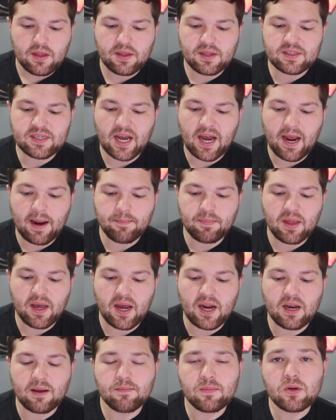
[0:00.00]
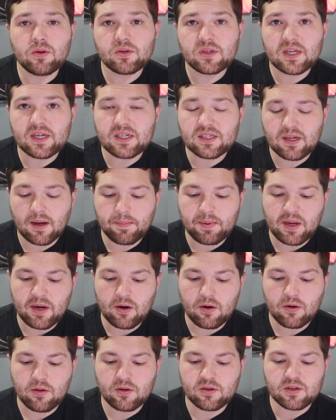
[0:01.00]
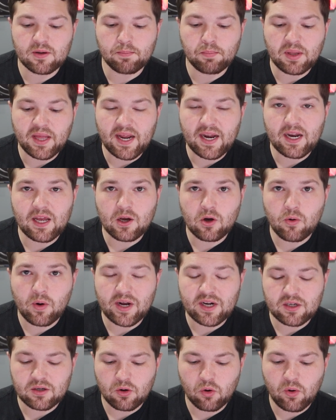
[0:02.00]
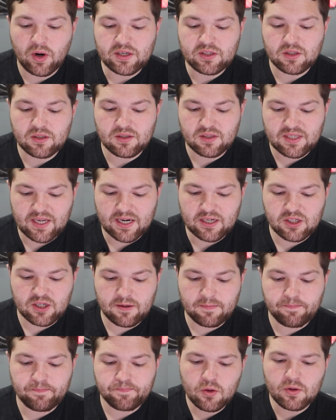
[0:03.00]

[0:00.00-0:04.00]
The timeline and music is up here. There's a planning que question section.